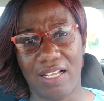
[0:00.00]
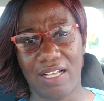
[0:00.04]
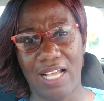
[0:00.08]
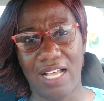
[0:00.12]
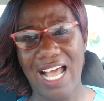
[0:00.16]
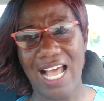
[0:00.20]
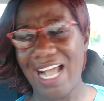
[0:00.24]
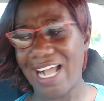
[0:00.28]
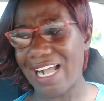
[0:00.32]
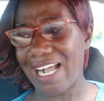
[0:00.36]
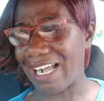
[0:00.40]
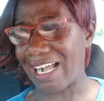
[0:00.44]

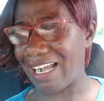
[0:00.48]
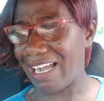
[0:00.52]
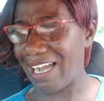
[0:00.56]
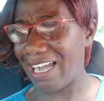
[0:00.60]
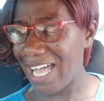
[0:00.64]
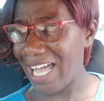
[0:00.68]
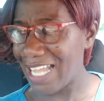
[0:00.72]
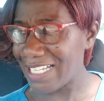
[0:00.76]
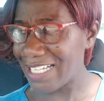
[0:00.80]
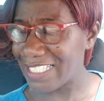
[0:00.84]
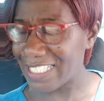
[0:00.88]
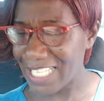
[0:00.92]
And
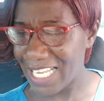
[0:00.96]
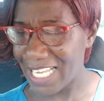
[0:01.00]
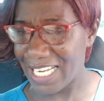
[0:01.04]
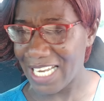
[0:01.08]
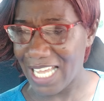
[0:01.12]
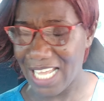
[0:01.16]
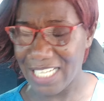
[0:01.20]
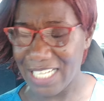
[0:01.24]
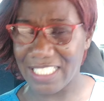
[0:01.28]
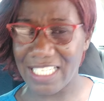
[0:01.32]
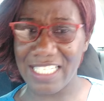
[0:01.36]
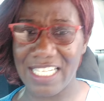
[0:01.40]
God sent
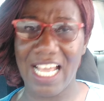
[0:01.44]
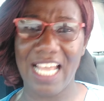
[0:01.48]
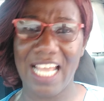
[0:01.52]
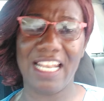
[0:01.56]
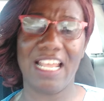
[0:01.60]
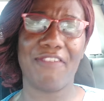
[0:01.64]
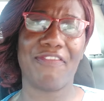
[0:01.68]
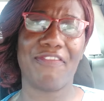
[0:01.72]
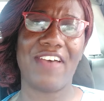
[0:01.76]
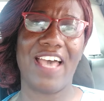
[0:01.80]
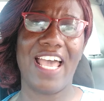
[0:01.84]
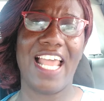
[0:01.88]
Auntie
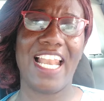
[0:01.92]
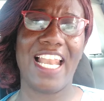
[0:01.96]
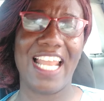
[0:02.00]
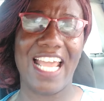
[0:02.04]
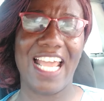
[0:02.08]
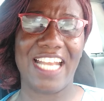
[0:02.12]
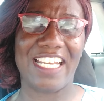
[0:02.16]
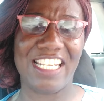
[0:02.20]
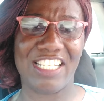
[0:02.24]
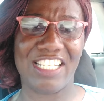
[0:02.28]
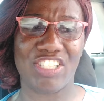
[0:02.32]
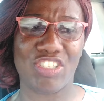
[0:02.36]
Donna to
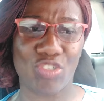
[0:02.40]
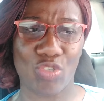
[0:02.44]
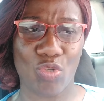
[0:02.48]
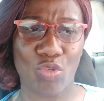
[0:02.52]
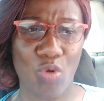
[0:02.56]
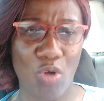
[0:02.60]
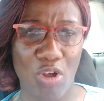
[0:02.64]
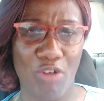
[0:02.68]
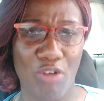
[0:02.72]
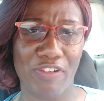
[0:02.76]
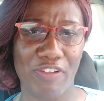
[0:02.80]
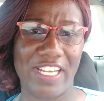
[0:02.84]
highlight this
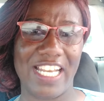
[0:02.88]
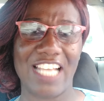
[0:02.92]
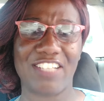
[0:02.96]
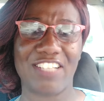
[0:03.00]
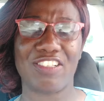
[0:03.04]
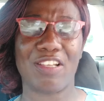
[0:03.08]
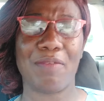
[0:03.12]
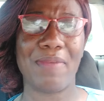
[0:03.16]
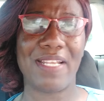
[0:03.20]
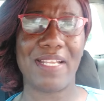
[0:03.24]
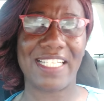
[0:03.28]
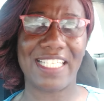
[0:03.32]
story.
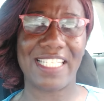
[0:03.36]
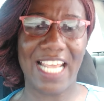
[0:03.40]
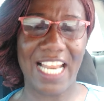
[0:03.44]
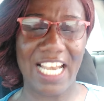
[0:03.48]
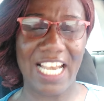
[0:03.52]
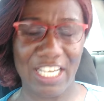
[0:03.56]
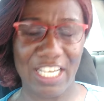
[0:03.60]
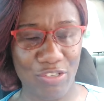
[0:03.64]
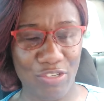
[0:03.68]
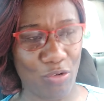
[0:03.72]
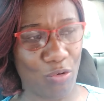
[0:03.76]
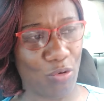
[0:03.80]
That's what I'm gonna
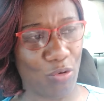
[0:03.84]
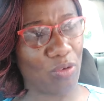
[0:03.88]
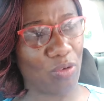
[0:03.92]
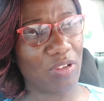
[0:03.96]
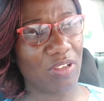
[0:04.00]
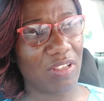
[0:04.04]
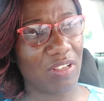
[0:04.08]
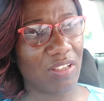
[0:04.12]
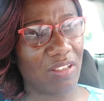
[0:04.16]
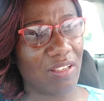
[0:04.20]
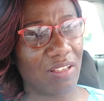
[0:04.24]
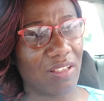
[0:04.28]
tell you.
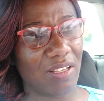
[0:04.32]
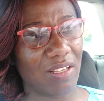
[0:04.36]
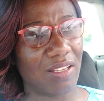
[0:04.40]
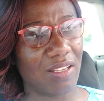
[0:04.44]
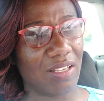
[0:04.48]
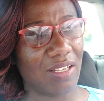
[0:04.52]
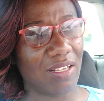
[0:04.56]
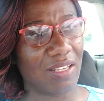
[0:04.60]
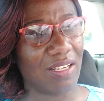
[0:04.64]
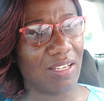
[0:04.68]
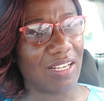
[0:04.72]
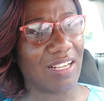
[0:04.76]

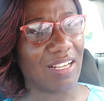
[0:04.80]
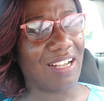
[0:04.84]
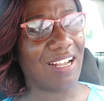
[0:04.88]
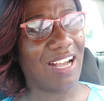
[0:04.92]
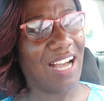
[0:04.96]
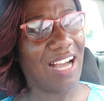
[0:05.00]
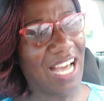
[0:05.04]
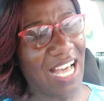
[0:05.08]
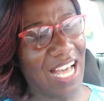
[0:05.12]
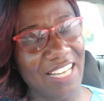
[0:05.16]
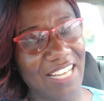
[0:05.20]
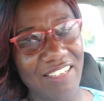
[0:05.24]

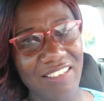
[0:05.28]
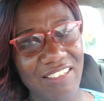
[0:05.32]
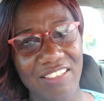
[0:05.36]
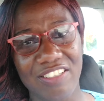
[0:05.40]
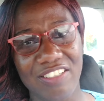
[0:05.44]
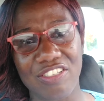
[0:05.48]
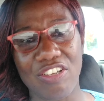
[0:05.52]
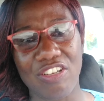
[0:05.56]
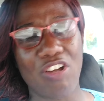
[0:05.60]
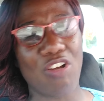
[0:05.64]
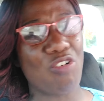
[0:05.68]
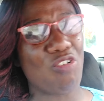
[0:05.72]
God,
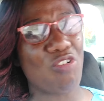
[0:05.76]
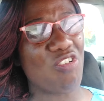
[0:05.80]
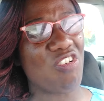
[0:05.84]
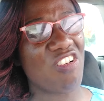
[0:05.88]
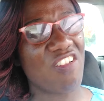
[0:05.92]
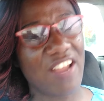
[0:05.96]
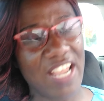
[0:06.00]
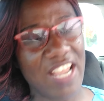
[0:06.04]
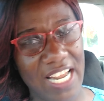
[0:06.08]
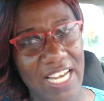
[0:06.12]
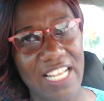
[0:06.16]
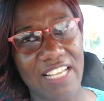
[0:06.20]

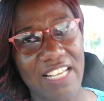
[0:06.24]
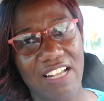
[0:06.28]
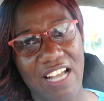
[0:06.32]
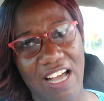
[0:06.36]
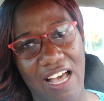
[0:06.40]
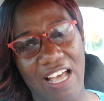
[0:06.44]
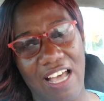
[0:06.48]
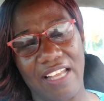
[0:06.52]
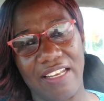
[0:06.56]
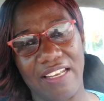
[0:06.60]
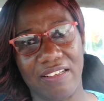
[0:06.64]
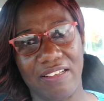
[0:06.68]
you're really
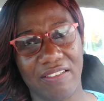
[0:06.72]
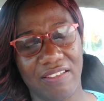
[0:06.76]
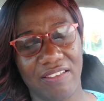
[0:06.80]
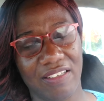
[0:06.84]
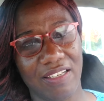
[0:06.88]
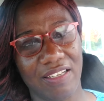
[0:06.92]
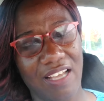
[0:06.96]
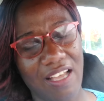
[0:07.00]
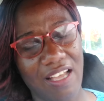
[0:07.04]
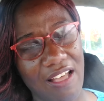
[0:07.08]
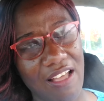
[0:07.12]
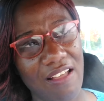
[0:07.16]
God.
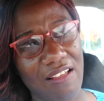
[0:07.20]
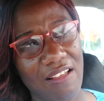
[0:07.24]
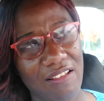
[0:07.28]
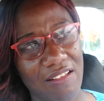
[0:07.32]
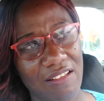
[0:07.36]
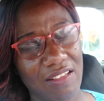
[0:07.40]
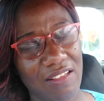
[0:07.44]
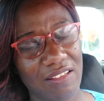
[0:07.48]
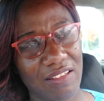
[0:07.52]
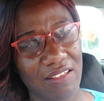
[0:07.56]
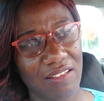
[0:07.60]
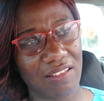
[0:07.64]
Huh?
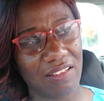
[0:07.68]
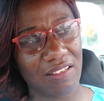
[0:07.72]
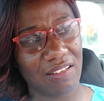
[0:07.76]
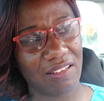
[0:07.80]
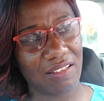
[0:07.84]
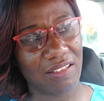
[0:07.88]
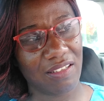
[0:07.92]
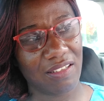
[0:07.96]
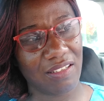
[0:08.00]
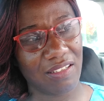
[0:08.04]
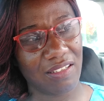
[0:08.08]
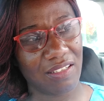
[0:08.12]

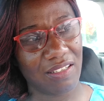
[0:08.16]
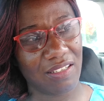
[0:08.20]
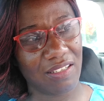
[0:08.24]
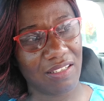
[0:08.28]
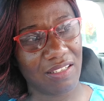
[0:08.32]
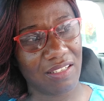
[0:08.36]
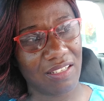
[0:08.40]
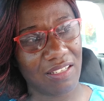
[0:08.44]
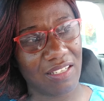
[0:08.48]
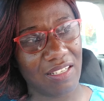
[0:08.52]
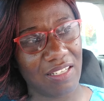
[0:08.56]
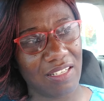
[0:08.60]

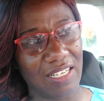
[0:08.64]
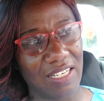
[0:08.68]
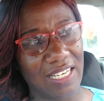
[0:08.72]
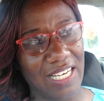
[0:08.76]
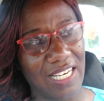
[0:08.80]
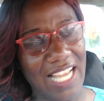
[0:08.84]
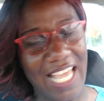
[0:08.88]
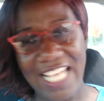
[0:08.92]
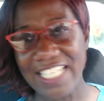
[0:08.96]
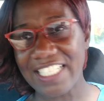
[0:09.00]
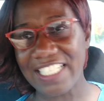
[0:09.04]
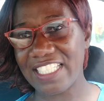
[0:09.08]

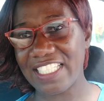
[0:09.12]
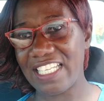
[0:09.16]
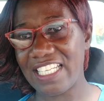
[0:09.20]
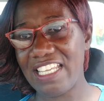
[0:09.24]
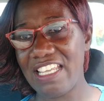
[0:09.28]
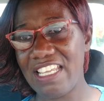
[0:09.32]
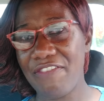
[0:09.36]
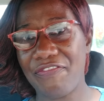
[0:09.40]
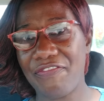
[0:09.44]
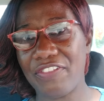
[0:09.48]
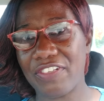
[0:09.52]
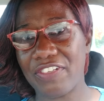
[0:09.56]
Less
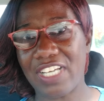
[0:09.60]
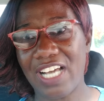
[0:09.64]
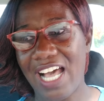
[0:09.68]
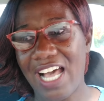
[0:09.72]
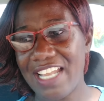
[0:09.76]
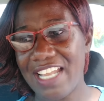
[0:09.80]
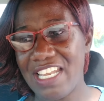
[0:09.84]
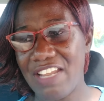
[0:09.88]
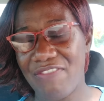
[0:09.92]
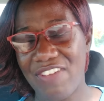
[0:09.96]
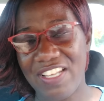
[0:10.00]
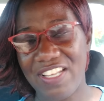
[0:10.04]
if
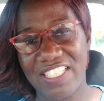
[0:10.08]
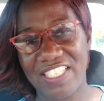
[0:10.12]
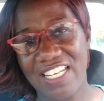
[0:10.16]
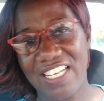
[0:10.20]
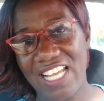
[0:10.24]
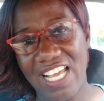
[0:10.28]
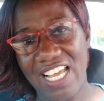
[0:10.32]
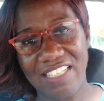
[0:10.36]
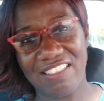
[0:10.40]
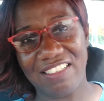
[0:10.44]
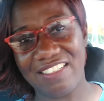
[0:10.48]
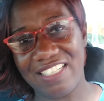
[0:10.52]
God never
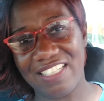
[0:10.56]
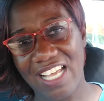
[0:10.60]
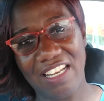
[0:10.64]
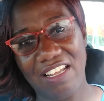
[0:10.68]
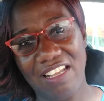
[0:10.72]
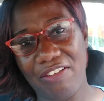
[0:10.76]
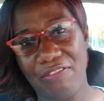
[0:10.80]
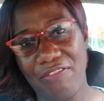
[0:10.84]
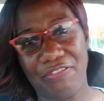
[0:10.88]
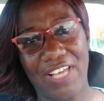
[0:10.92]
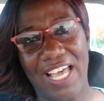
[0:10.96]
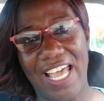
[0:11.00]
sent Auntie
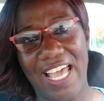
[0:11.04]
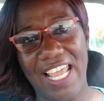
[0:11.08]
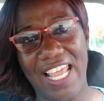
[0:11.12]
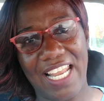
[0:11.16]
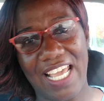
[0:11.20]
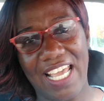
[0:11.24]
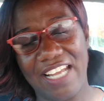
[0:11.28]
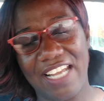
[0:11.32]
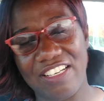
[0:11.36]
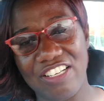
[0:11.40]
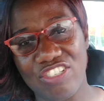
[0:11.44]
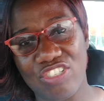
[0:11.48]
Donna to
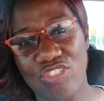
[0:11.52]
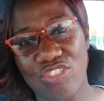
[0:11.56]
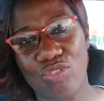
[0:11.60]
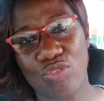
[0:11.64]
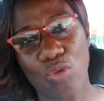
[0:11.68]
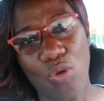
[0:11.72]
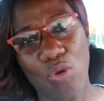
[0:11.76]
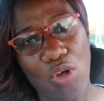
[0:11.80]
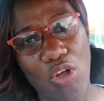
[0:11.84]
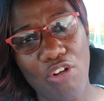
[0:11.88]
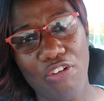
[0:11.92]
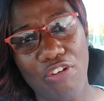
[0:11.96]
highlight this
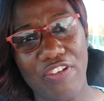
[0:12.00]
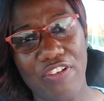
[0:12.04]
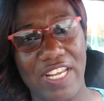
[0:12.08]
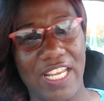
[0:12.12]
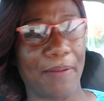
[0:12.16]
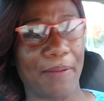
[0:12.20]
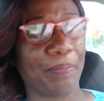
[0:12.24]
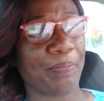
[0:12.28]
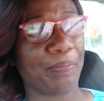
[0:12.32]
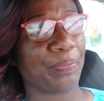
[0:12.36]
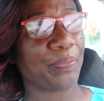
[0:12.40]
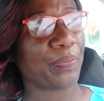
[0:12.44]
story.